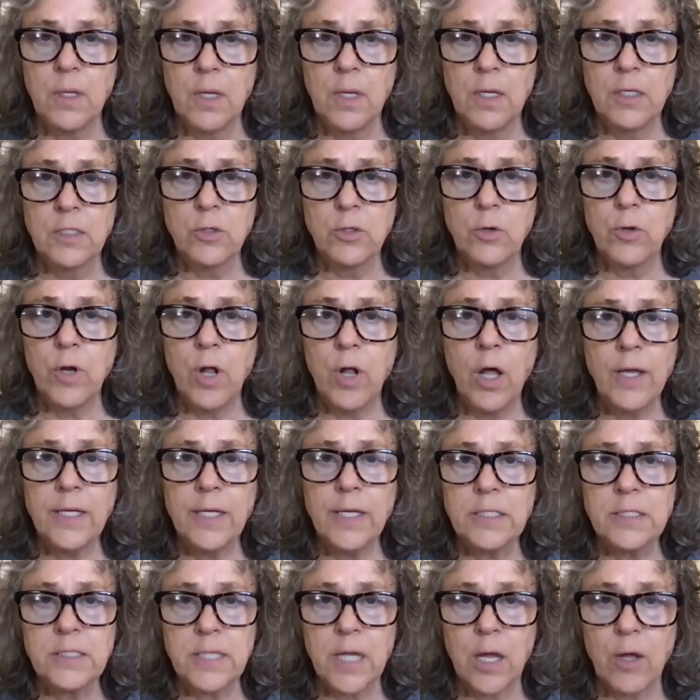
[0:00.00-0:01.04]
So it all
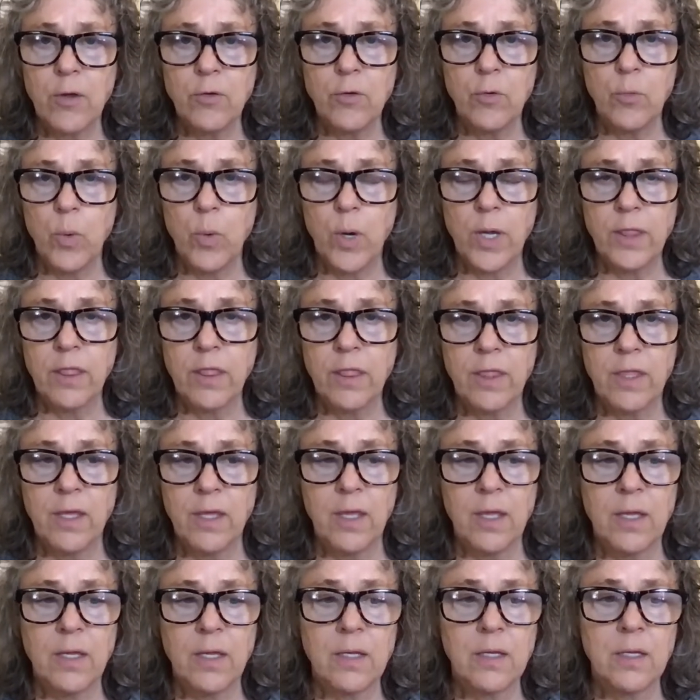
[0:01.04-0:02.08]
gets down to one
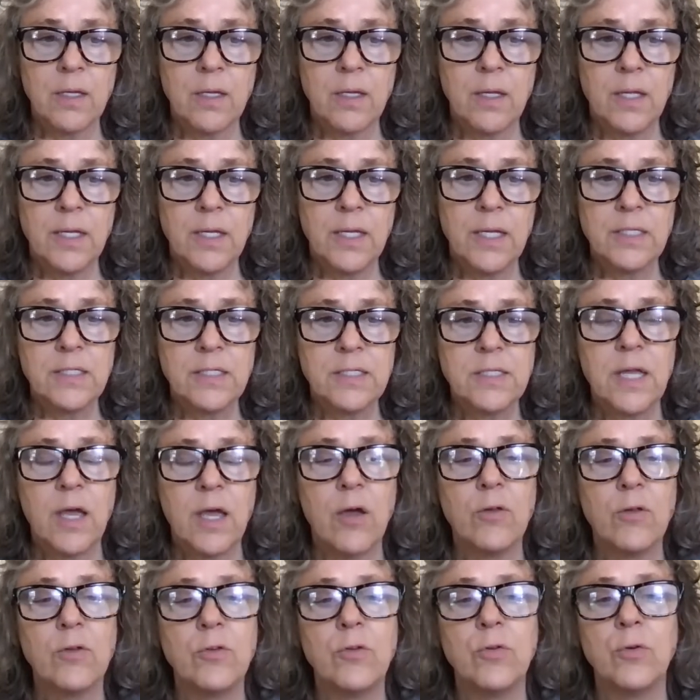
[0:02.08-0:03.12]
thing. It gets
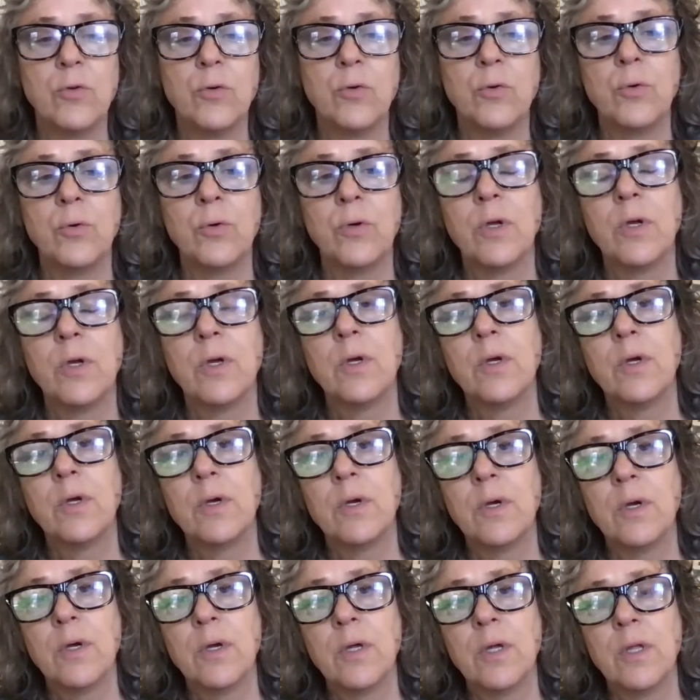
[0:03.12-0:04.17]
down to
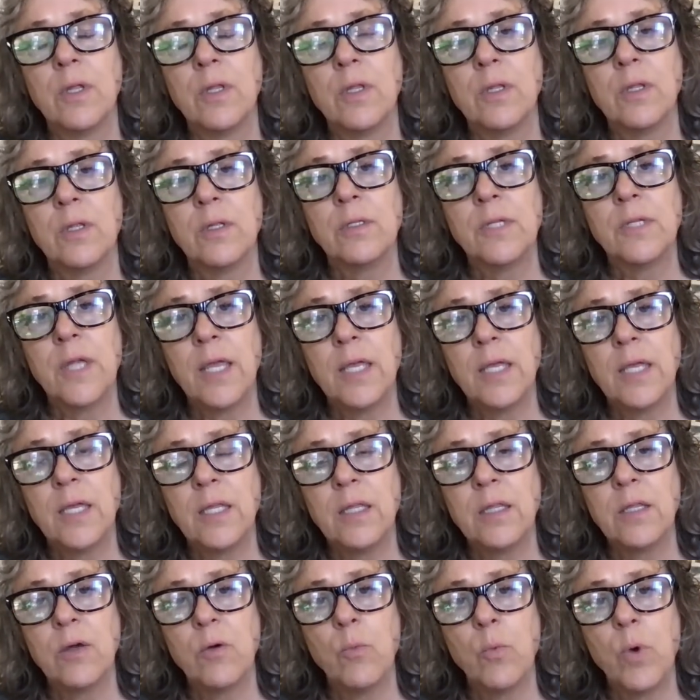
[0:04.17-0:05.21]

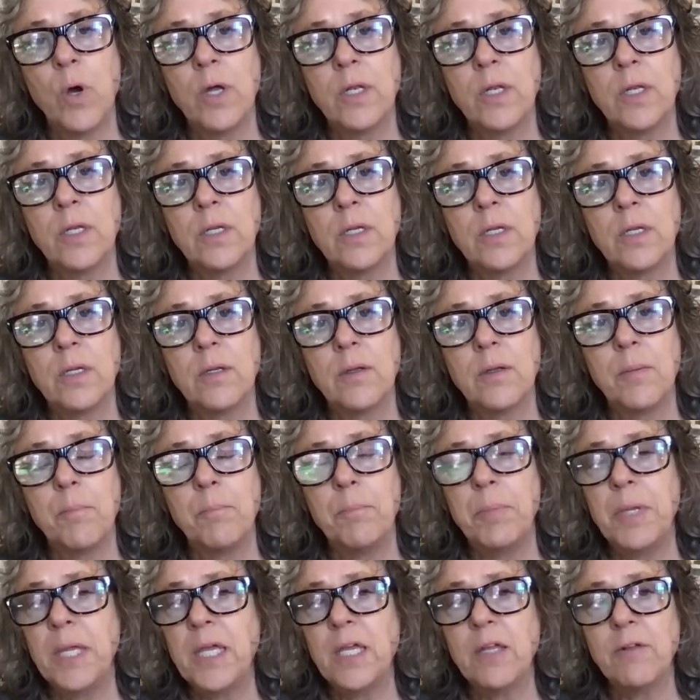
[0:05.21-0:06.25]
taking the one
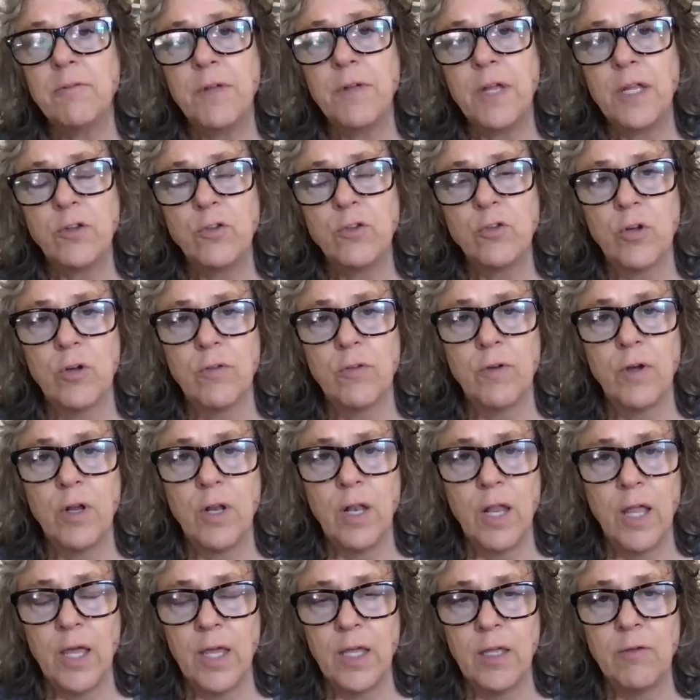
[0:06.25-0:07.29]
big adventure of our
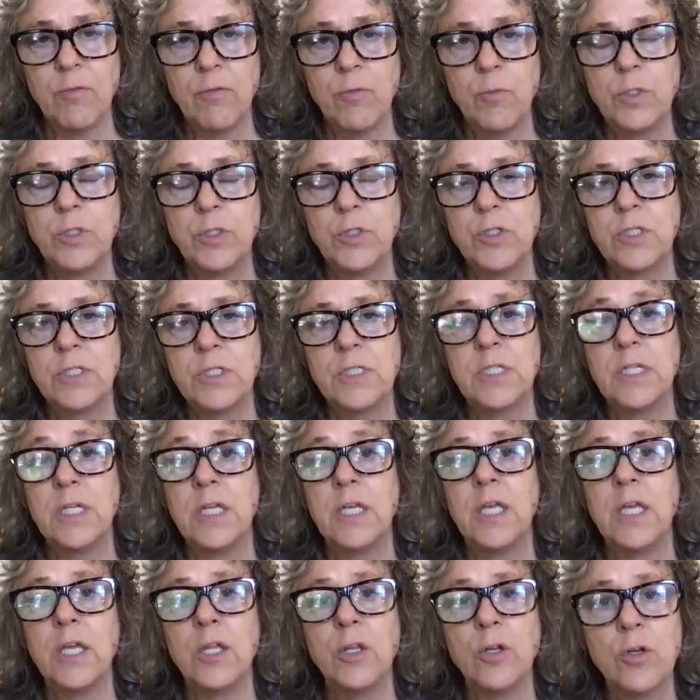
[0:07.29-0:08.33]
life, which is the
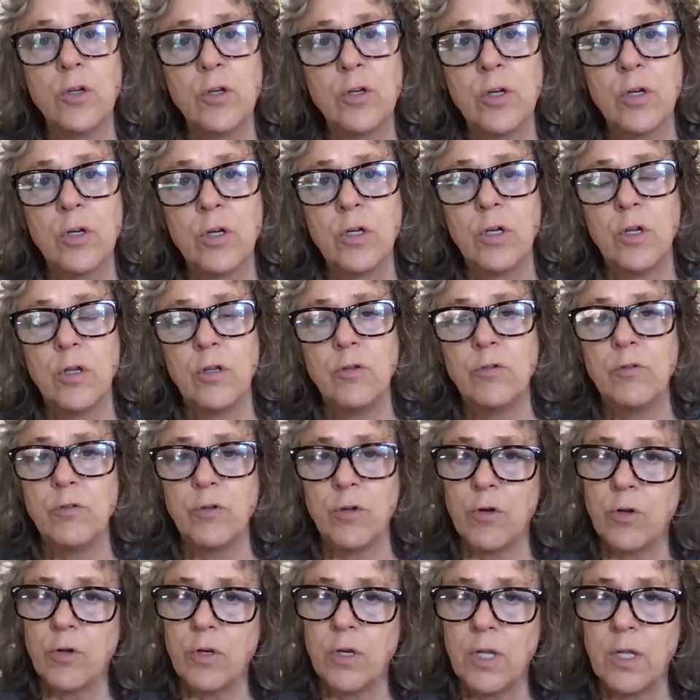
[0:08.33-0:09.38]
inner
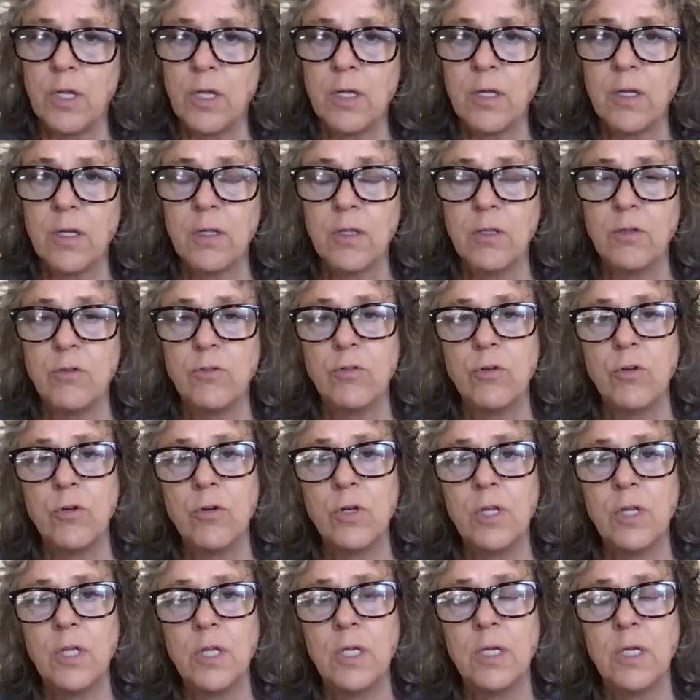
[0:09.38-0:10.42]
journey, the
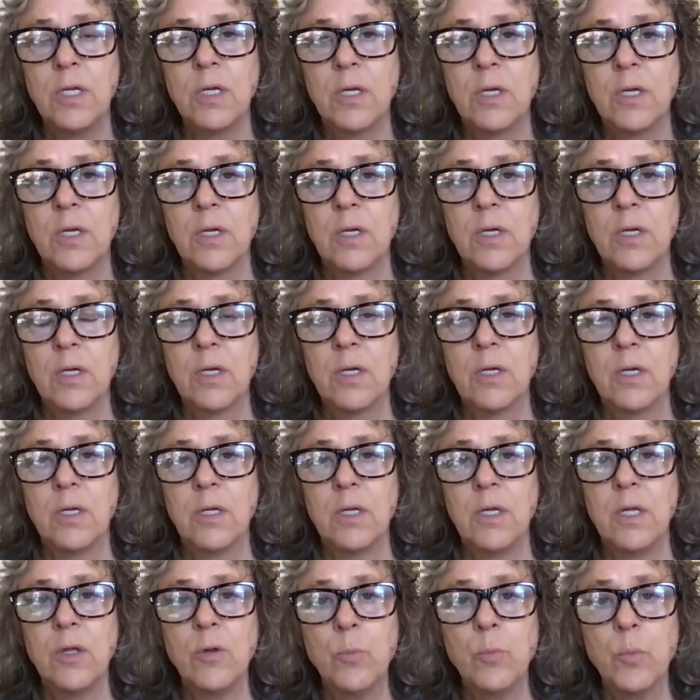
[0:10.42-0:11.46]
journey
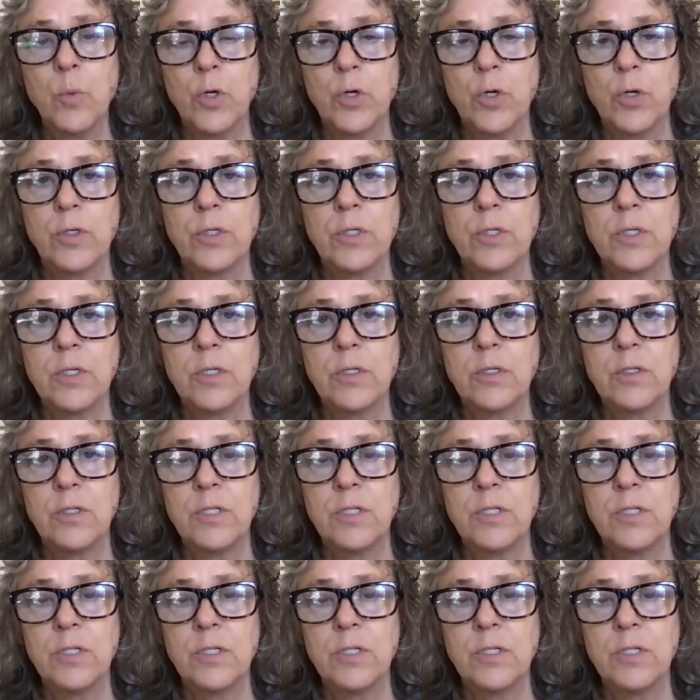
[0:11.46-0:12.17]
inward to